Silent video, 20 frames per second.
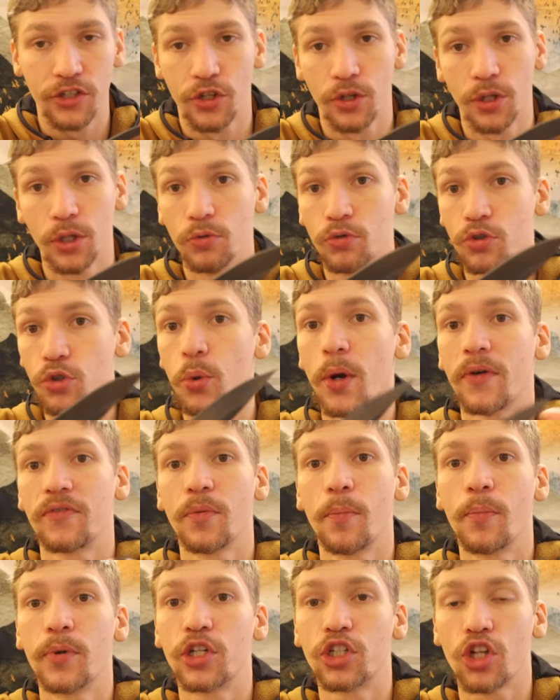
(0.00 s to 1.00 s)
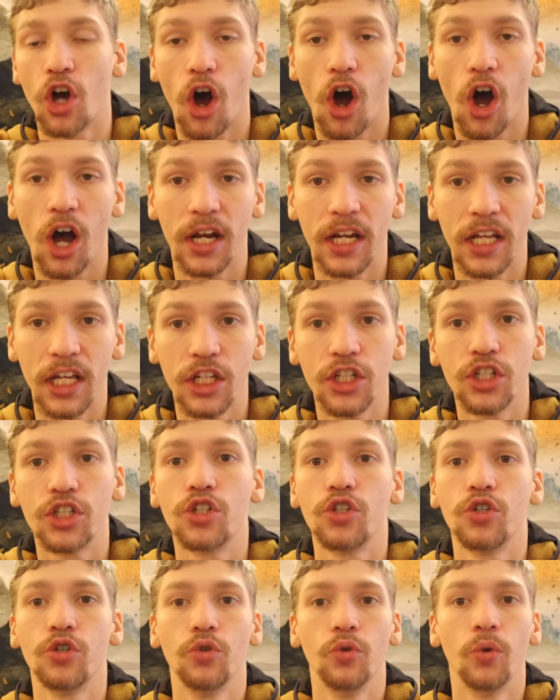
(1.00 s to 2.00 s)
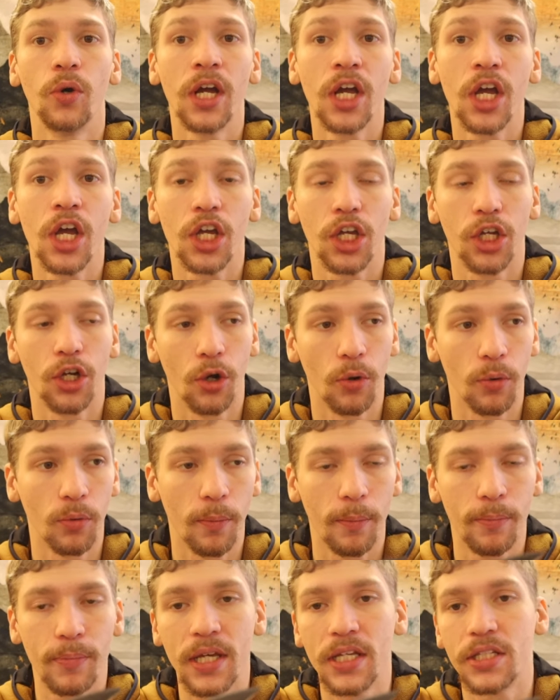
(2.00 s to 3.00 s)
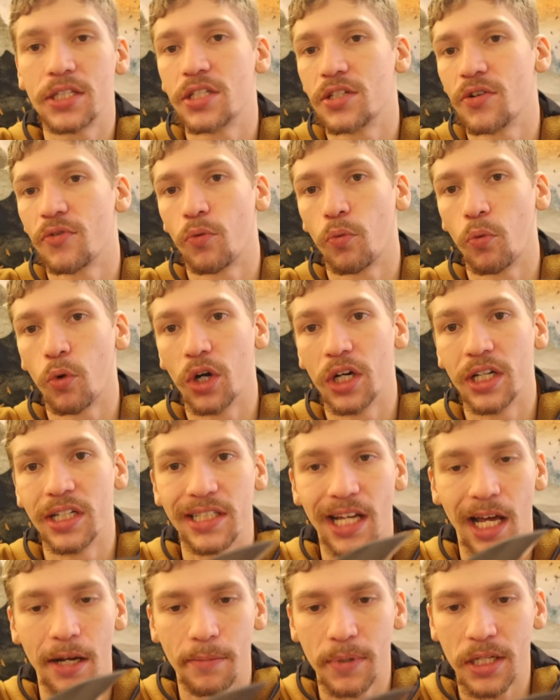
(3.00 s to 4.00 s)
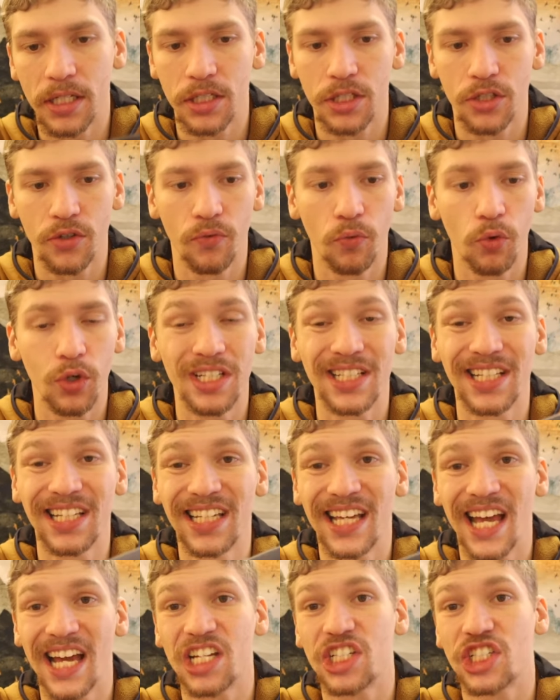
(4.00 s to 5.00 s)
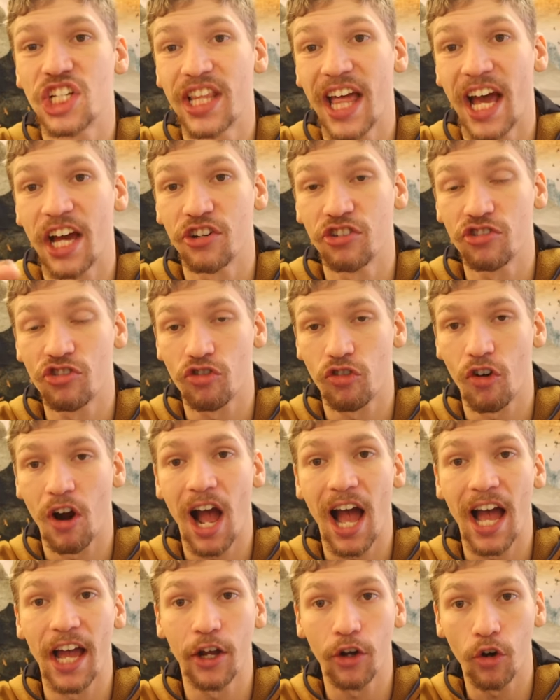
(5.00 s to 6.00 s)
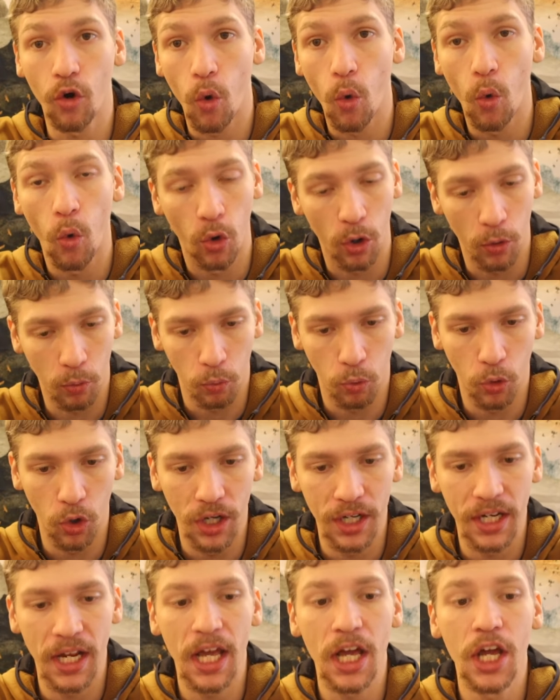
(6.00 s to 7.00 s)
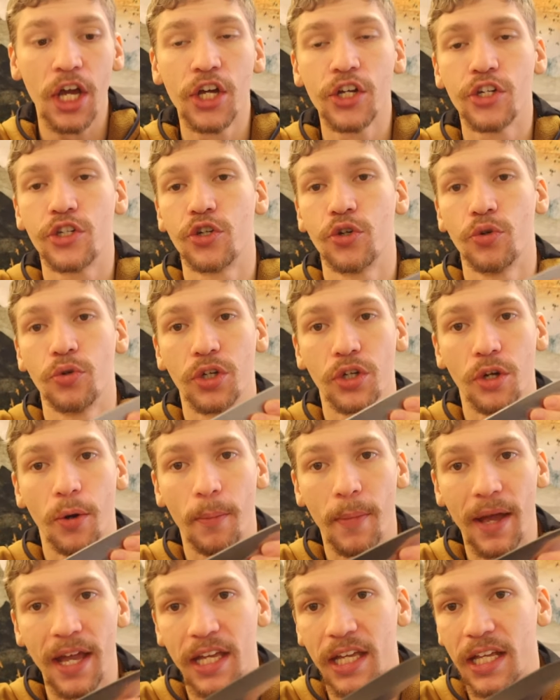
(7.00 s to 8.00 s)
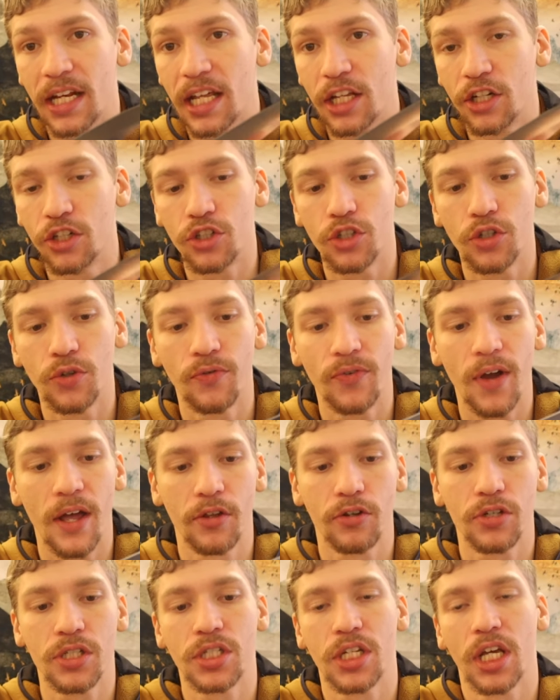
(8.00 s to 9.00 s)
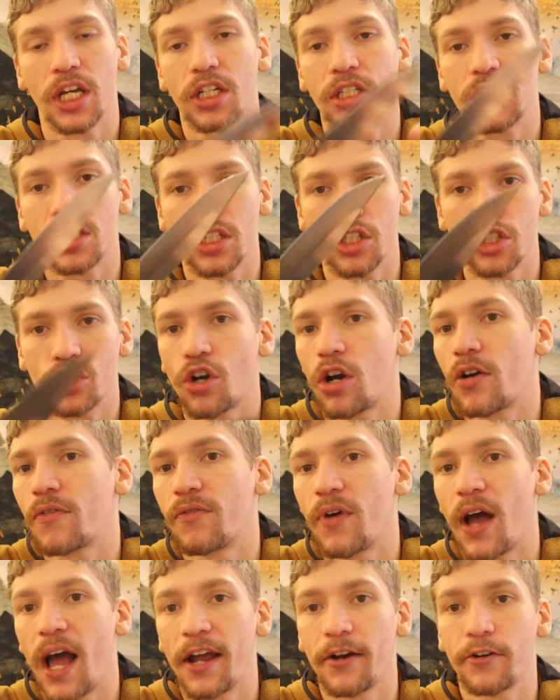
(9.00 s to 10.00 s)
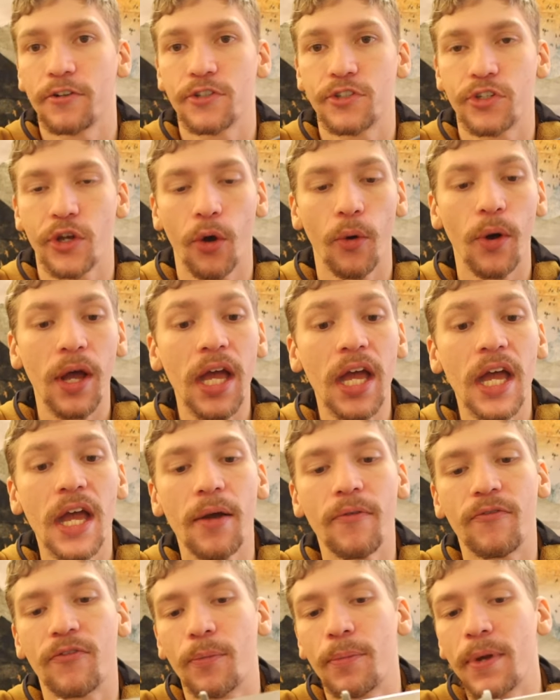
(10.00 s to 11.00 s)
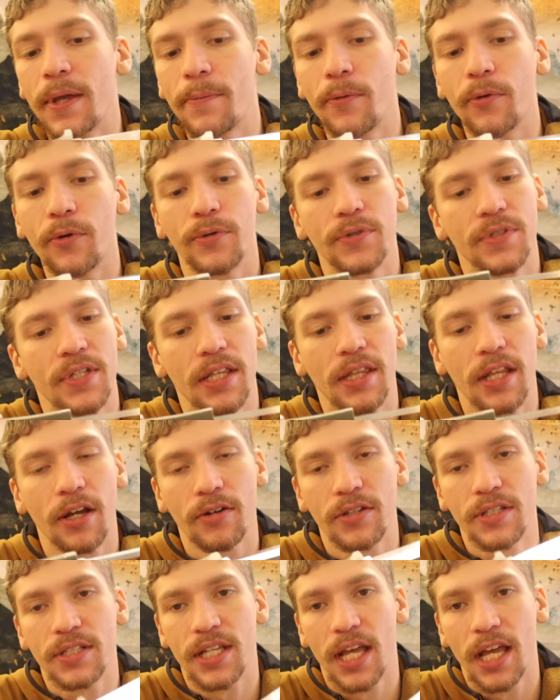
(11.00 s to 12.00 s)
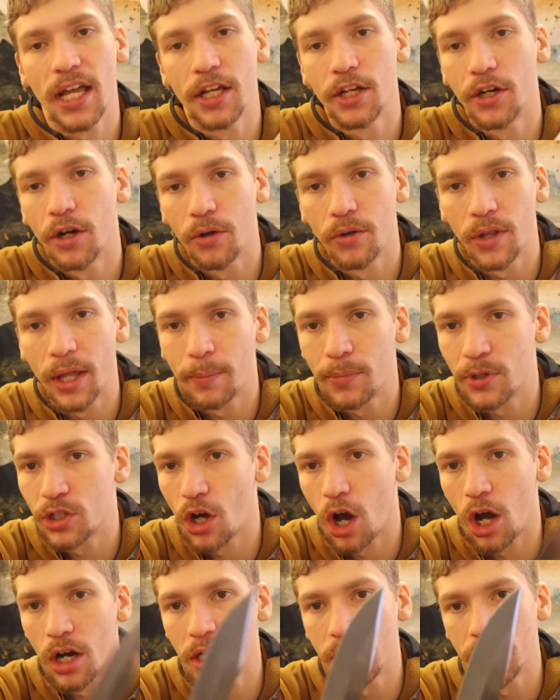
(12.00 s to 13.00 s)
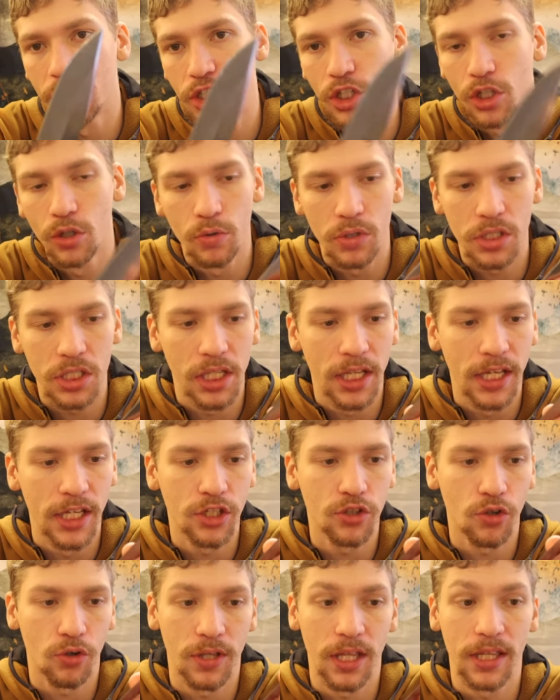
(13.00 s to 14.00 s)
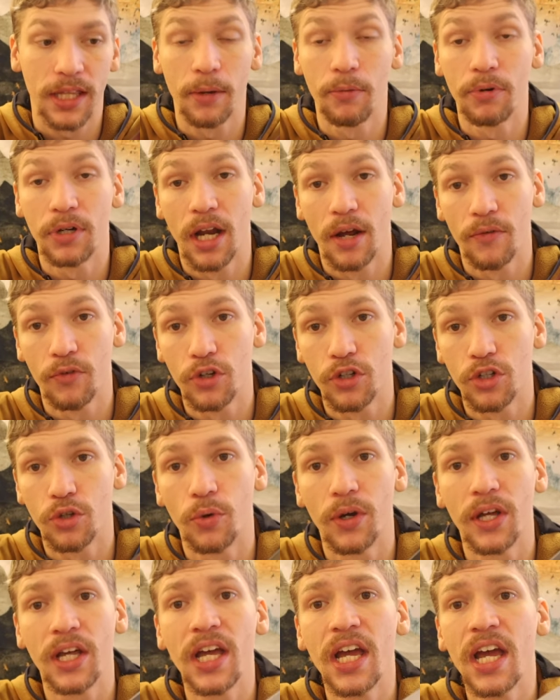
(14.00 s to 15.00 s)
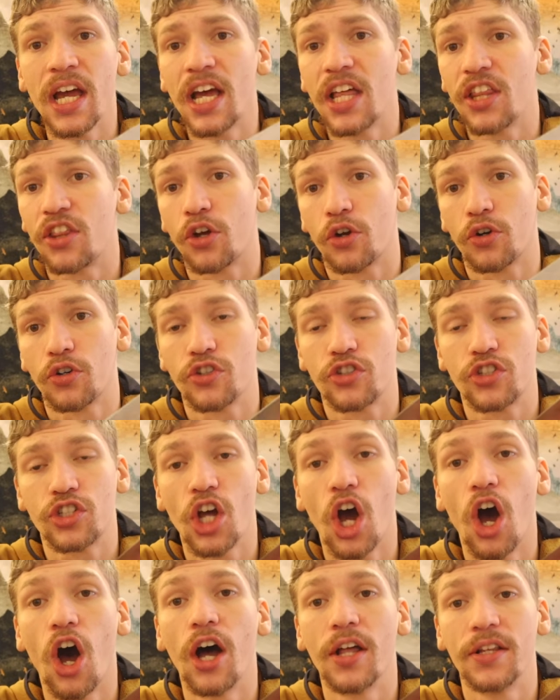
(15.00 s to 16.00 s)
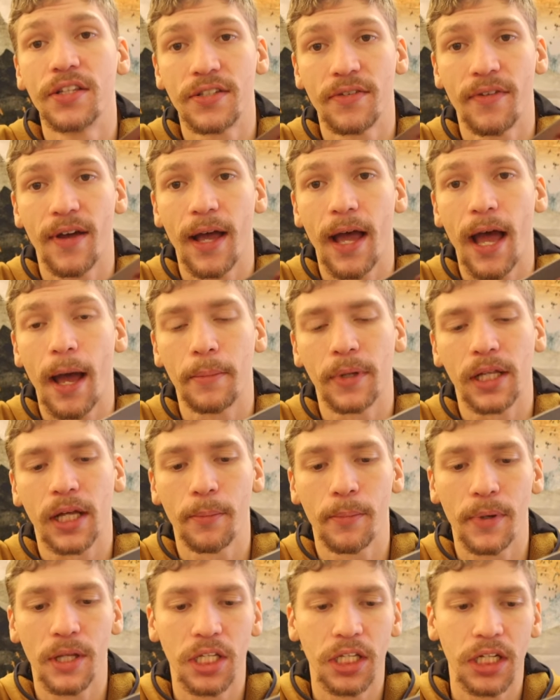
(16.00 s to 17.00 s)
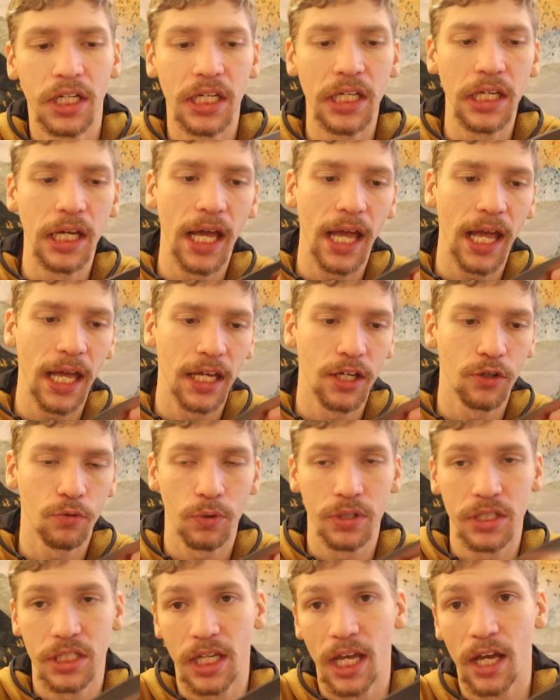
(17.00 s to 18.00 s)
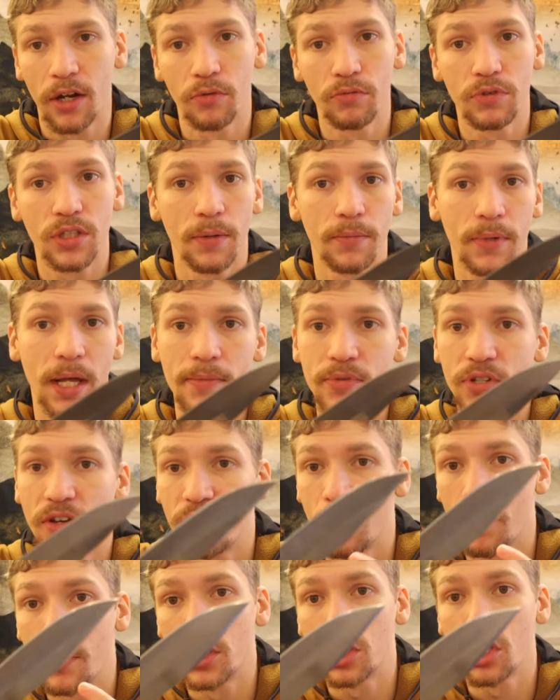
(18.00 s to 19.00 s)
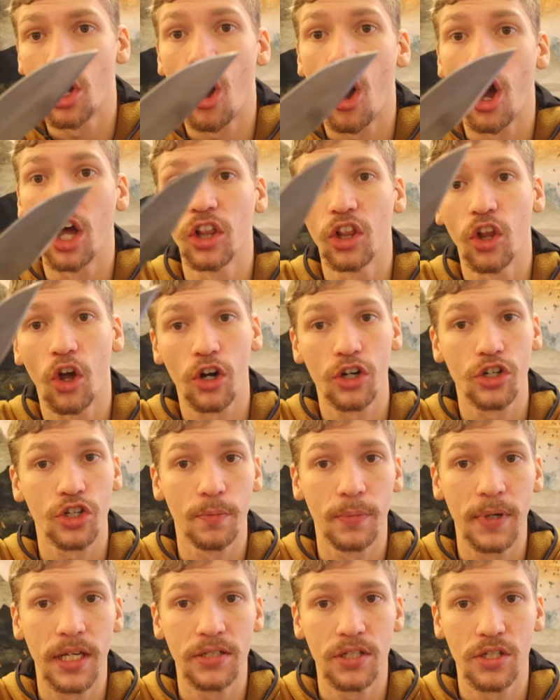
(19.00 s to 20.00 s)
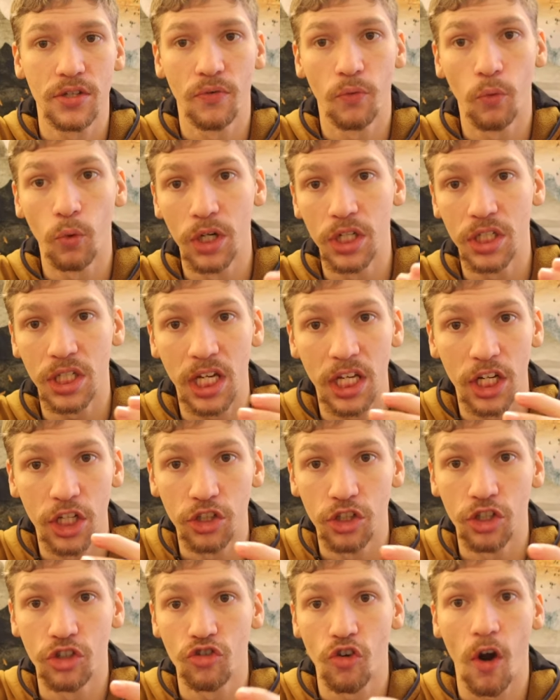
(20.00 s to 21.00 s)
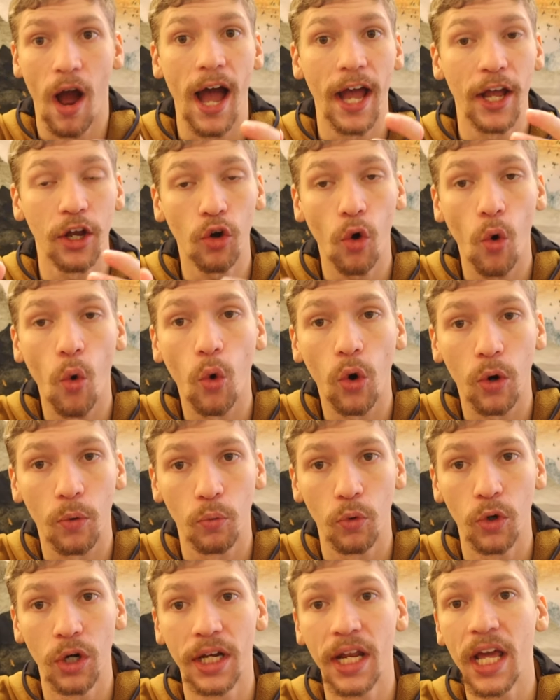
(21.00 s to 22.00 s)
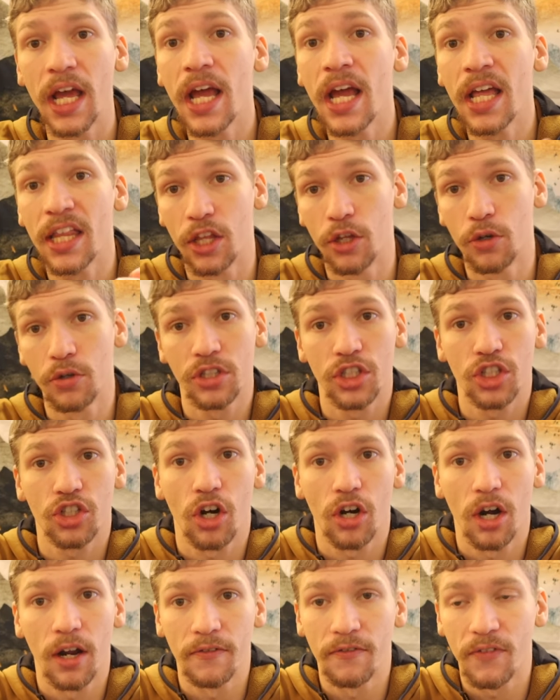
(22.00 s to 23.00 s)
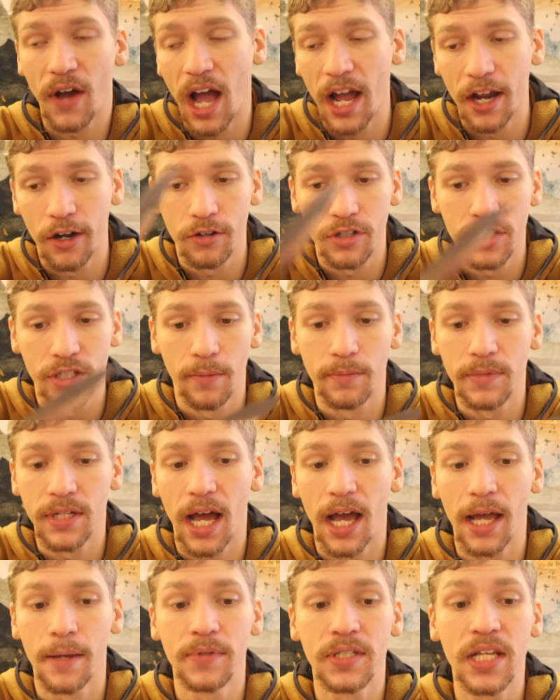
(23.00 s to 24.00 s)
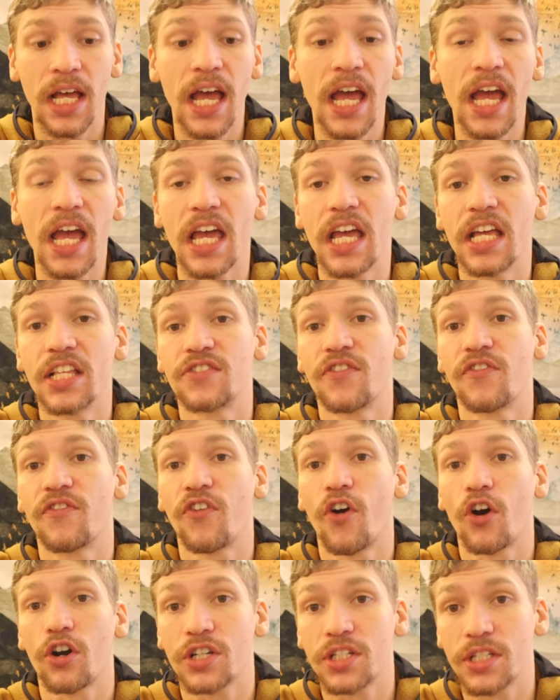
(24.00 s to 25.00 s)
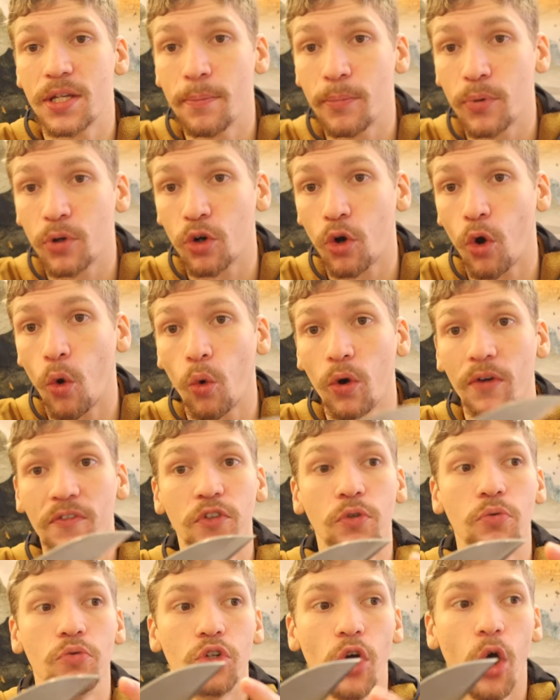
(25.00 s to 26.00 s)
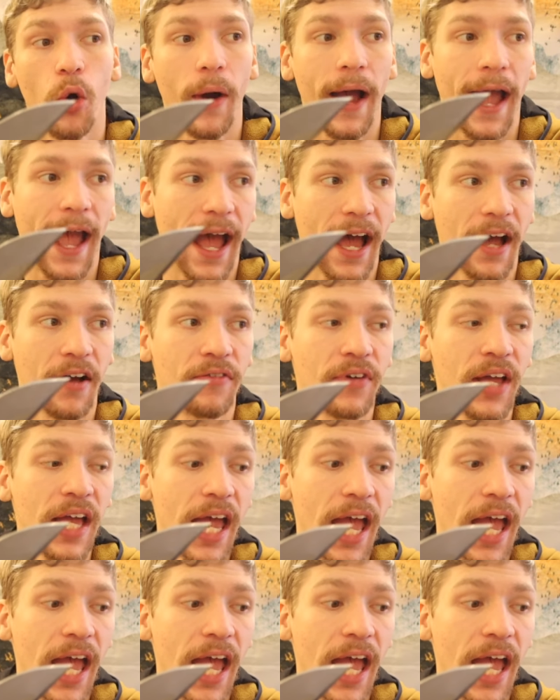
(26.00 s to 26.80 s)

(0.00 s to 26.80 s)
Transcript: so you do have to baton into, you know, pieces of wood, dead pieces of wood, to get to that dry core wood to, you know, make it into feather sticks to start fires. So for people who sit there and say, you know, like batoning is useless or that they would never do it, there is tons of applicability. And once again, sometimes you have to baton larger pieces of wood to get into dry core wood that you can start on fire. Sometimes it's far simpler, or if you don't have